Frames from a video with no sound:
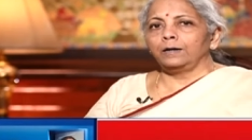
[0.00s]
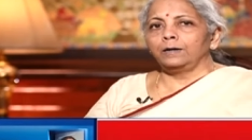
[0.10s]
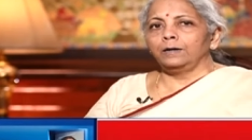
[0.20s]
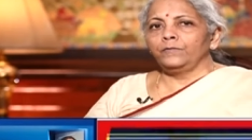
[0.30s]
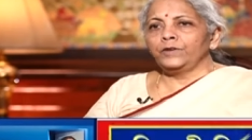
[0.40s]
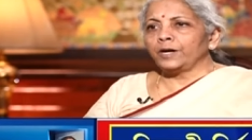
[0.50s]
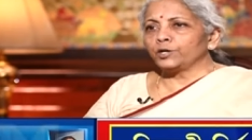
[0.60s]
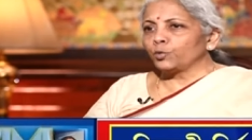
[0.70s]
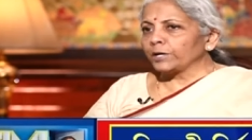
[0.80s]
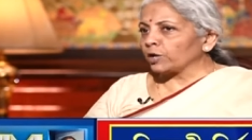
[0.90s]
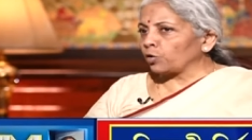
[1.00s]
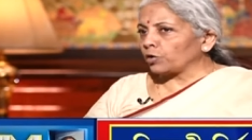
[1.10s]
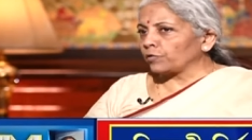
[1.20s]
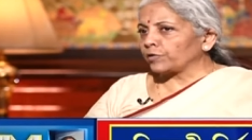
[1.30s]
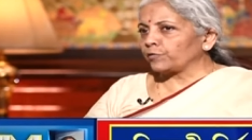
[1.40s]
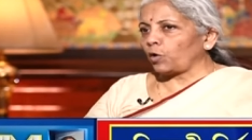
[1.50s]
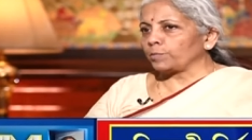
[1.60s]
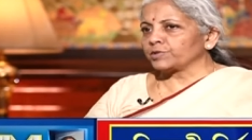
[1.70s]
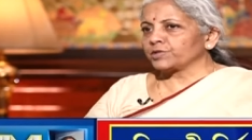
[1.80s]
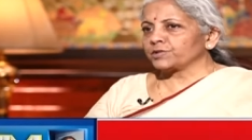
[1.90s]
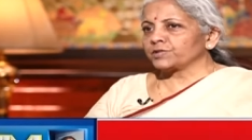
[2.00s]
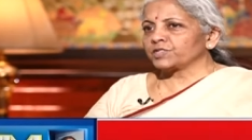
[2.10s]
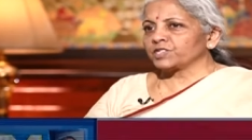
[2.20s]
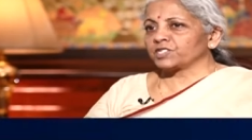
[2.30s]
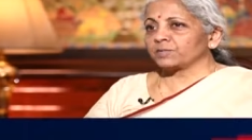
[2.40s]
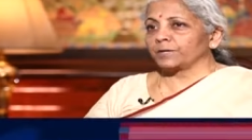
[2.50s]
we are doing a lot of reforms, systemic